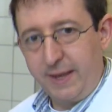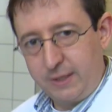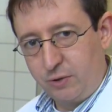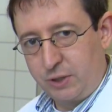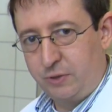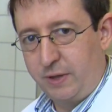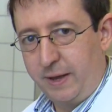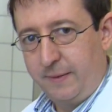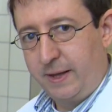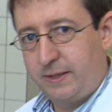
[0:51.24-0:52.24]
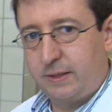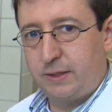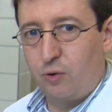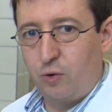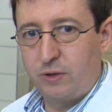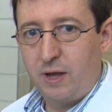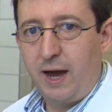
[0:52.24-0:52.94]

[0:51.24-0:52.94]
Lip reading: base oils today. It's the so-called